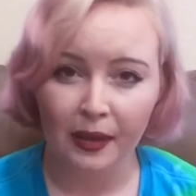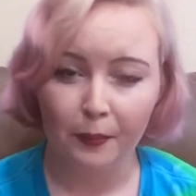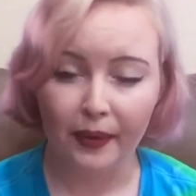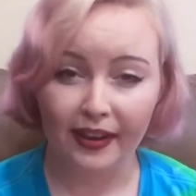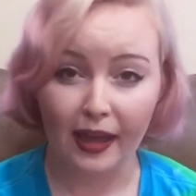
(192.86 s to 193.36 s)

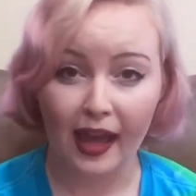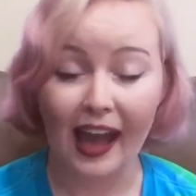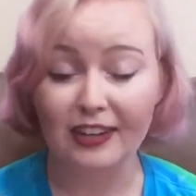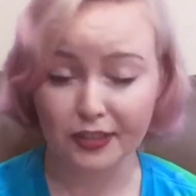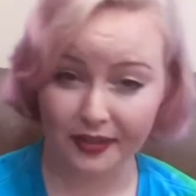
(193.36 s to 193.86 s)
But
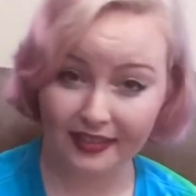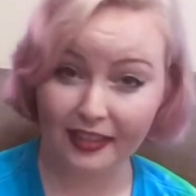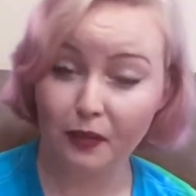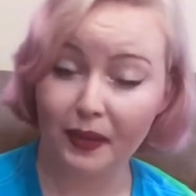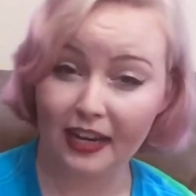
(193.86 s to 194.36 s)
actually, a
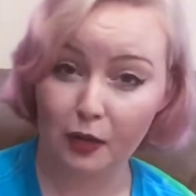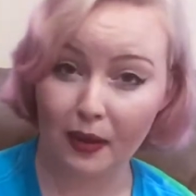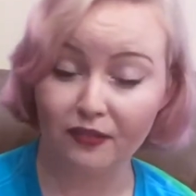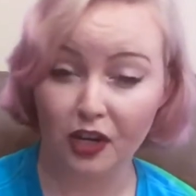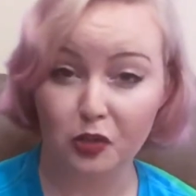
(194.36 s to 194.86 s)
little bit into
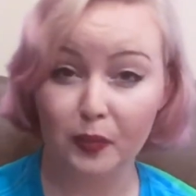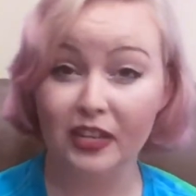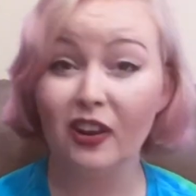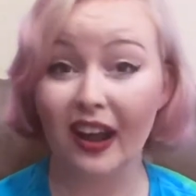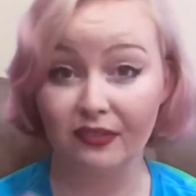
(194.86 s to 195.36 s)
my freshman
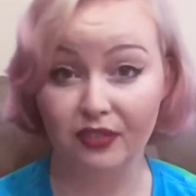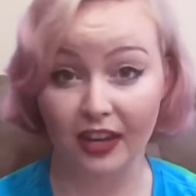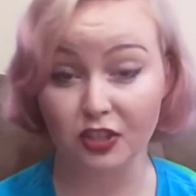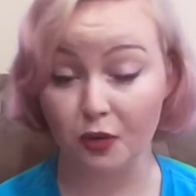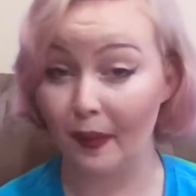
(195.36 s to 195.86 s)
year, I
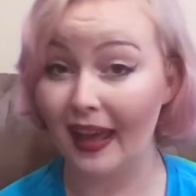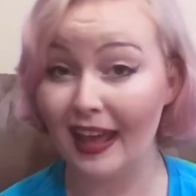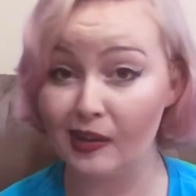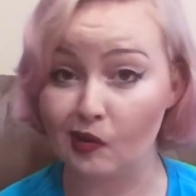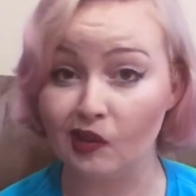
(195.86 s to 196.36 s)
fractured my
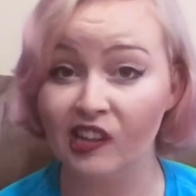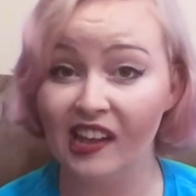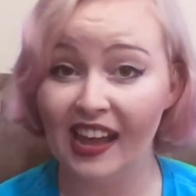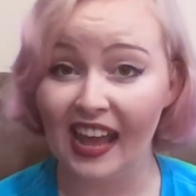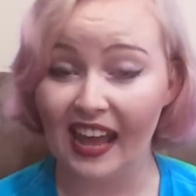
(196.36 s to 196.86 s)
ankle.
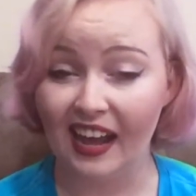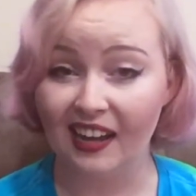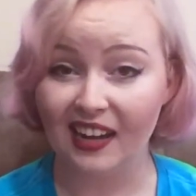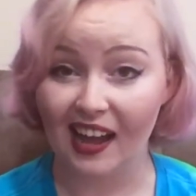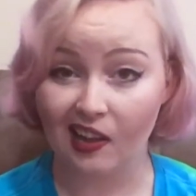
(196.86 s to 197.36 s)

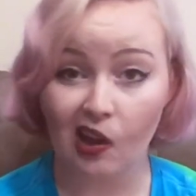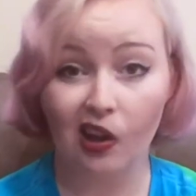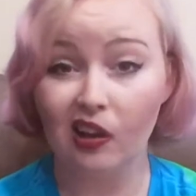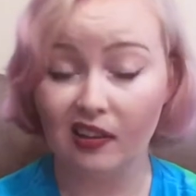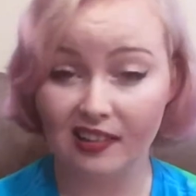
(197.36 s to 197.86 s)
And I
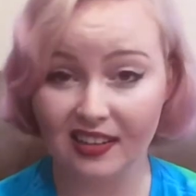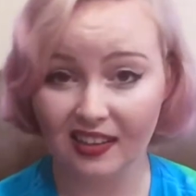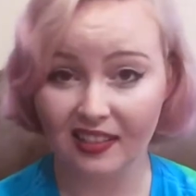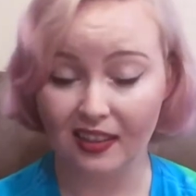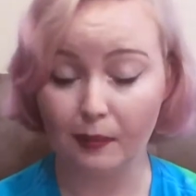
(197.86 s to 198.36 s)
called
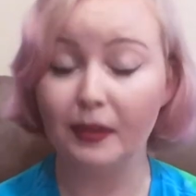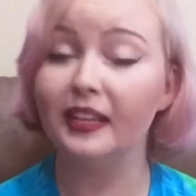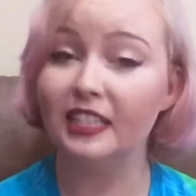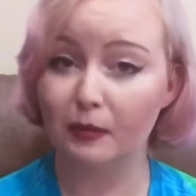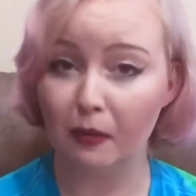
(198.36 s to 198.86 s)
the
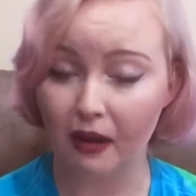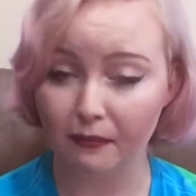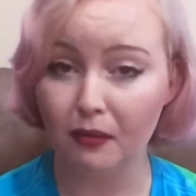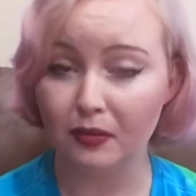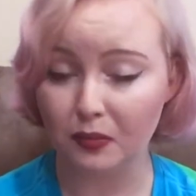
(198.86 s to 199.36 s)
police
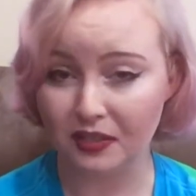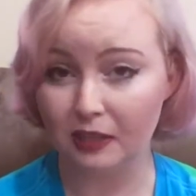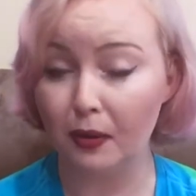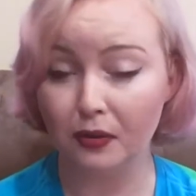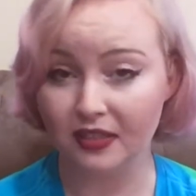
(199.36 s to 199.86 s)
department, which was
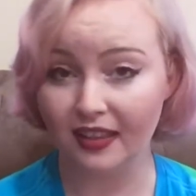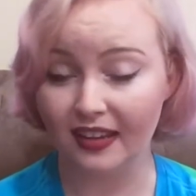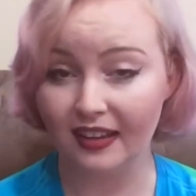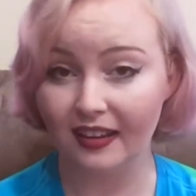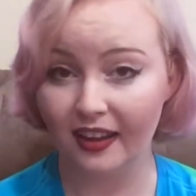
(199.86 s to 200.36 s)

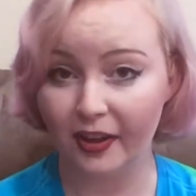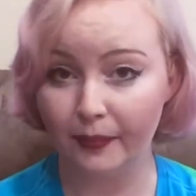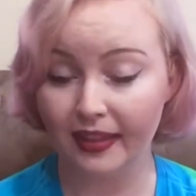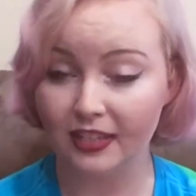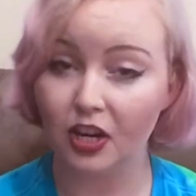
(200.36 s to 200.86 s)
supposedly
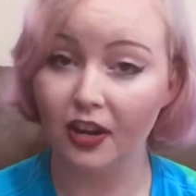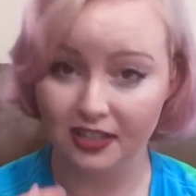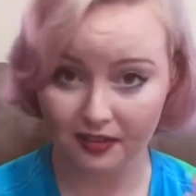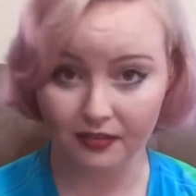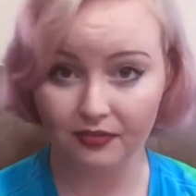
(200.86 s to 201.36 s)
in
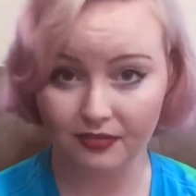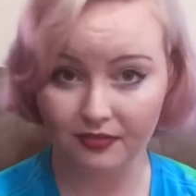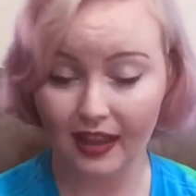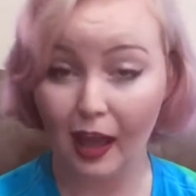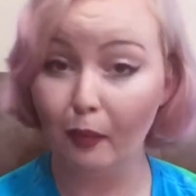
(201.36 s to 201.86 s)
charge of
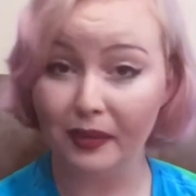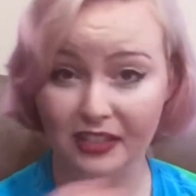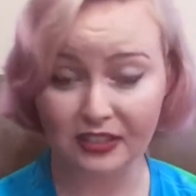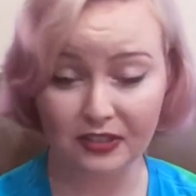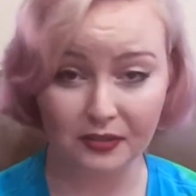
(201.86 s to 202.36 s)

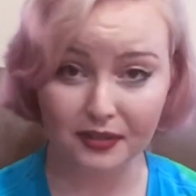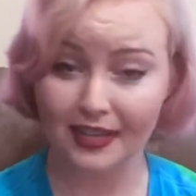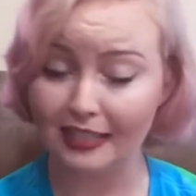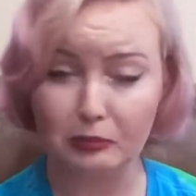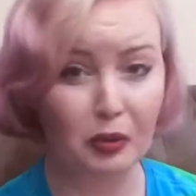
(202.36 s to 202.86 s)
helping students
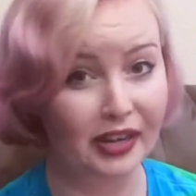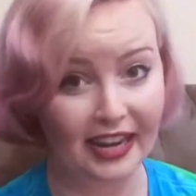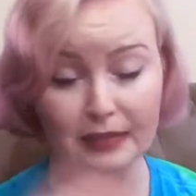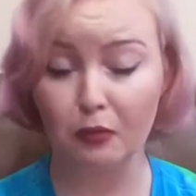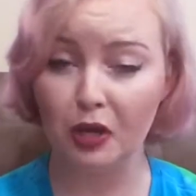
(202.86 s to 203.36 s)
get to point
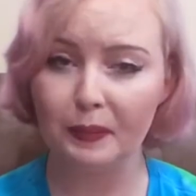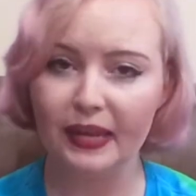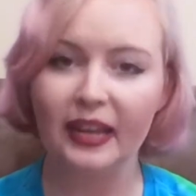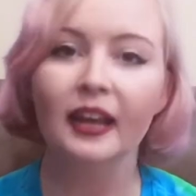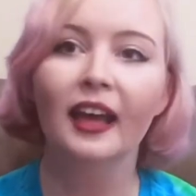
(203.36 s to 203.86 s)
A to point
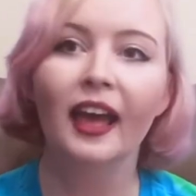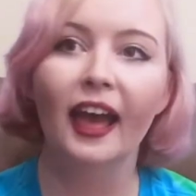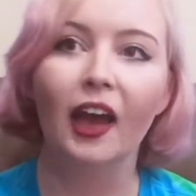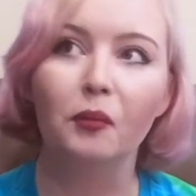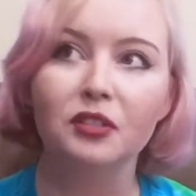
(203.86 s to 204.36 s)
B,
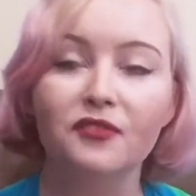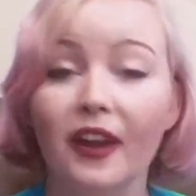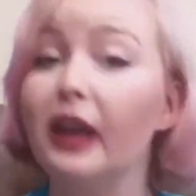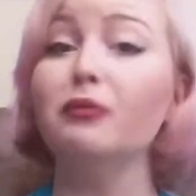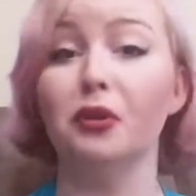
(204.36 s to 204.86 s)
and was
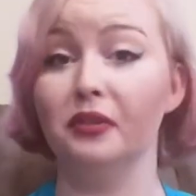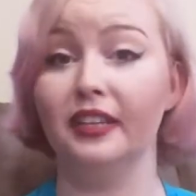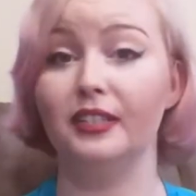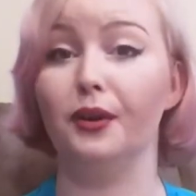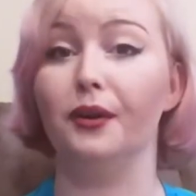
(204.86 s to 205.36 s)
very
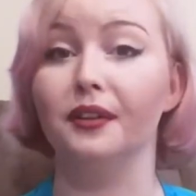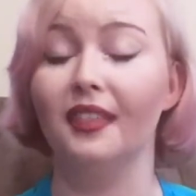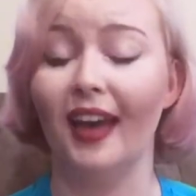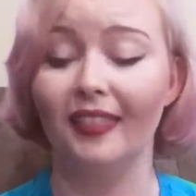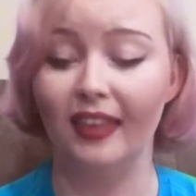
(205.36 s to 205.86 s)
rudely told
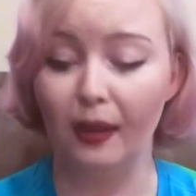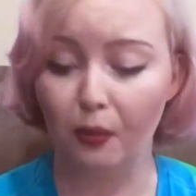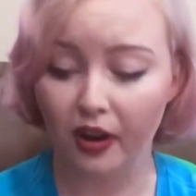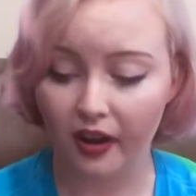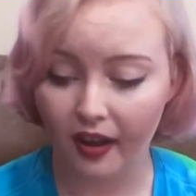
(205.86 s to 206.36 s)
that they
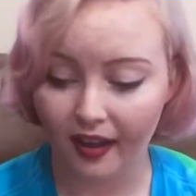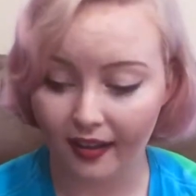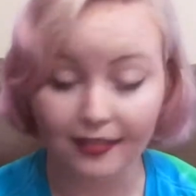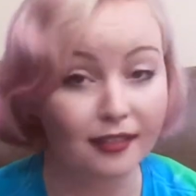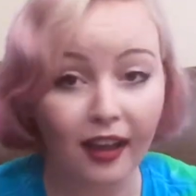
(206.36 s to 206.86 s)

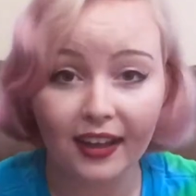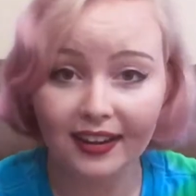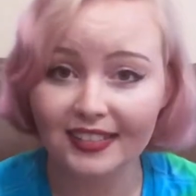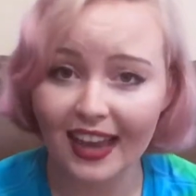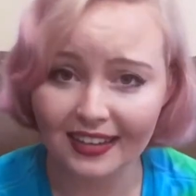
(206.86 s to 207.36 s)
were not
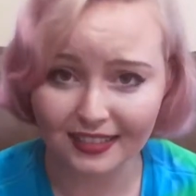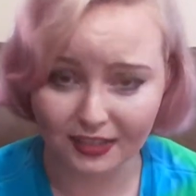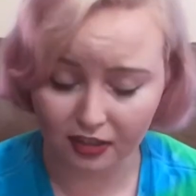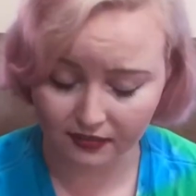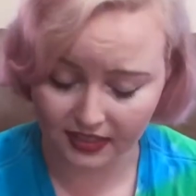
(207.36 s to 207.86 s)
a taxi
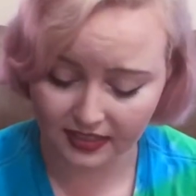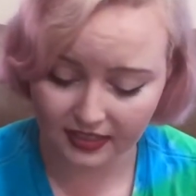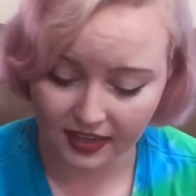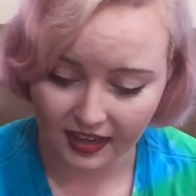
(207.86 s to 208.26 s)
service.